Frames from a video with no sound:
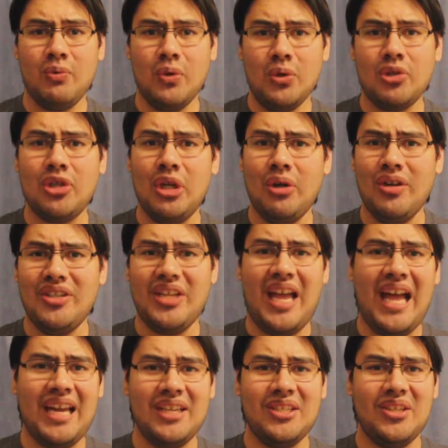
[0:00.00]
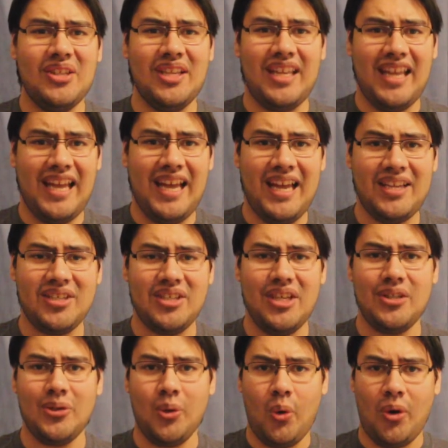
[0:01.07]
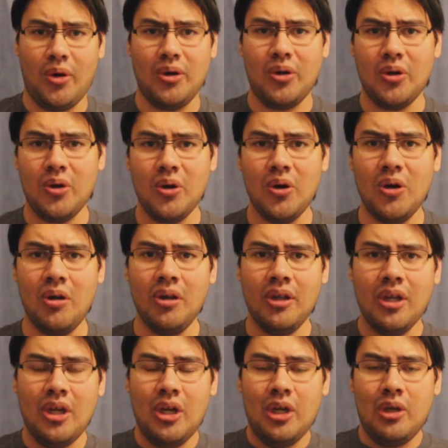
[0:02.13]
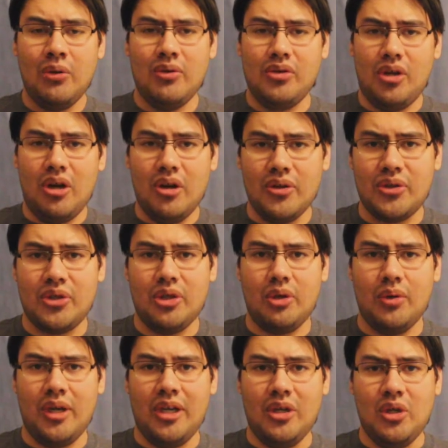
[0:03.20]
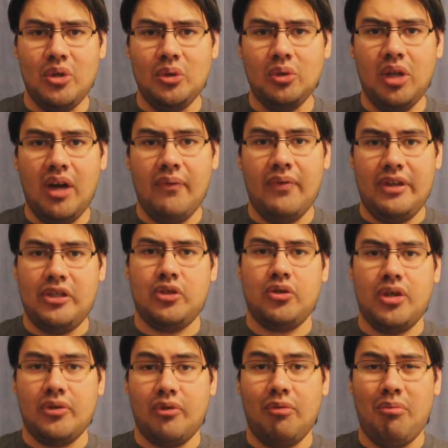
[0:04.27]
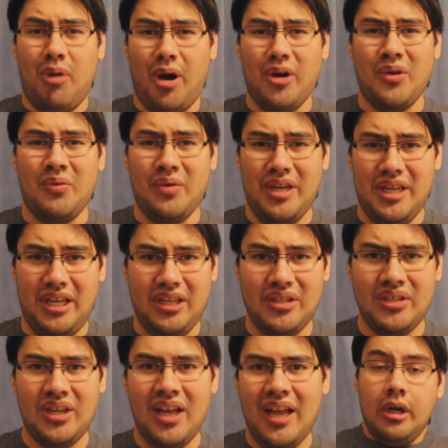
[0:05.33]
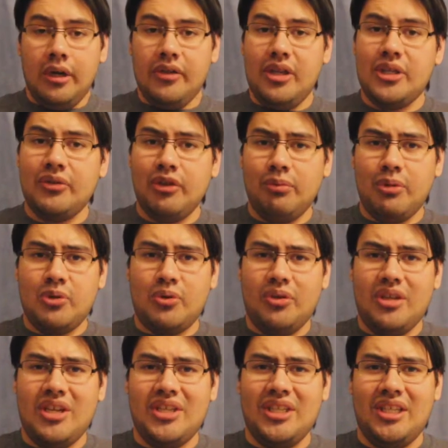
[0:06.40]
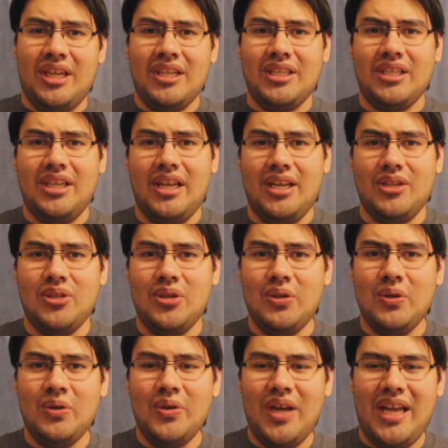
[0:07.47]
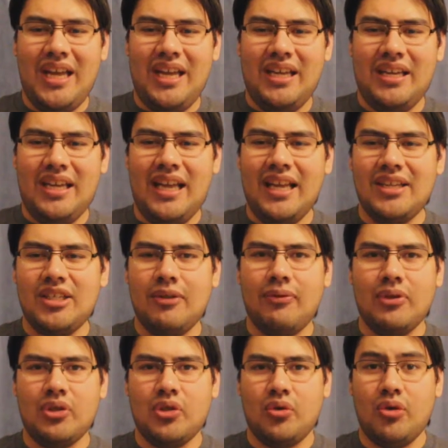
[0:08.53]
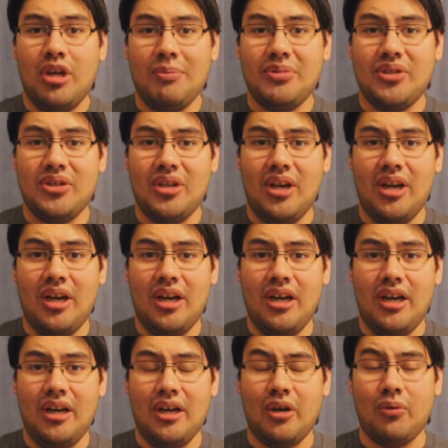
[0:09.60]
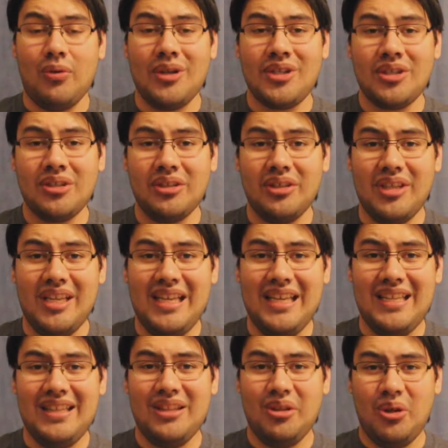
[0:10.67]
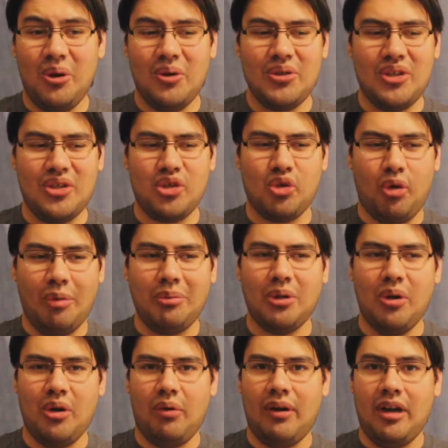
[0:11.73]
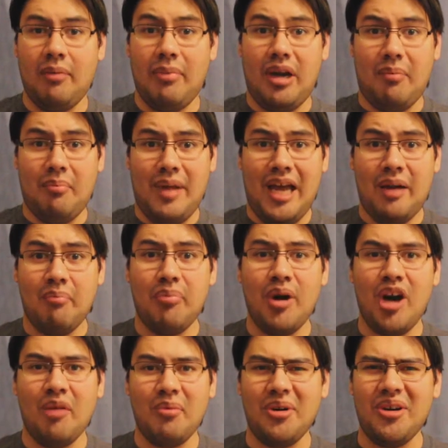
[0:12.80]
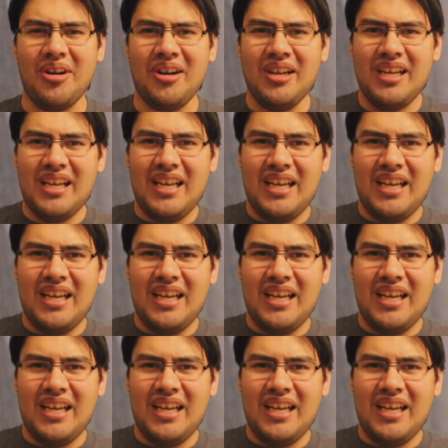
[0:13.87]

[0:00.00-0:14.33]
Russo is added to the cast as Lorna Cole, who's also a new love interest for Martin Riggs. This film was released in 1992, and it had different scripts. Originally, there was a script going around about a mad bomber